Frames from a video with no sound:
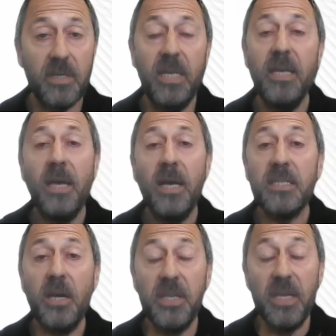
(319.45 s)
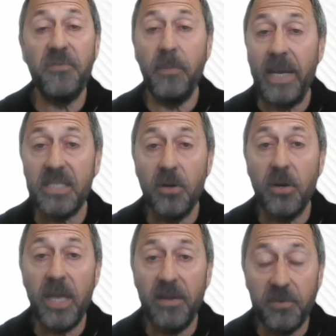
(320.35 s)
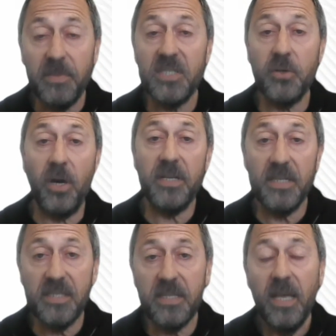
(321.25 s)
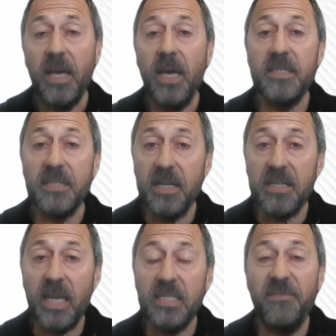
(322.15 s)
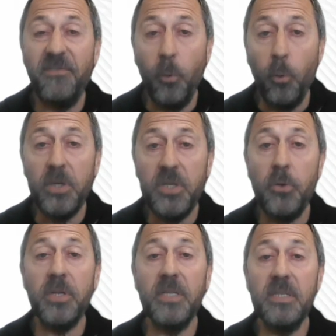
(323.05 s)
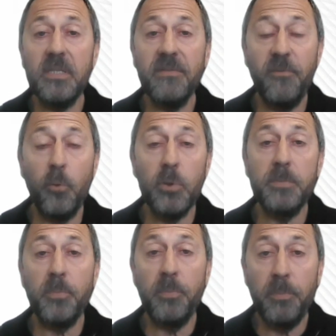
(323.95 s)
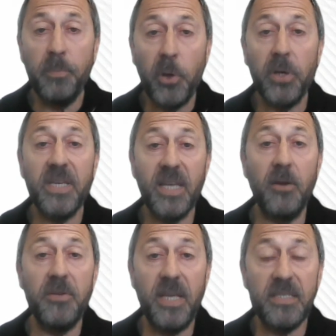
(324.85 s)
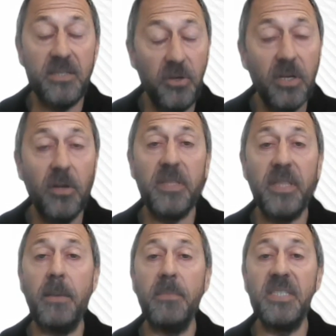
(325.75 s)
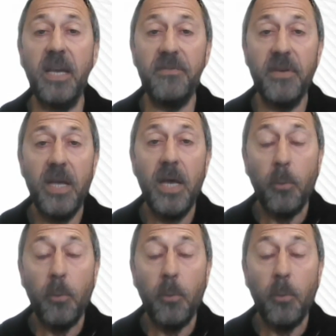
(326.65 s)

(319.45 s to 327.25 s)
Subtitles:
Okay, so the information I have from the scientist is that it takes 4 newtons of force per kilotex. You can look that up yourself.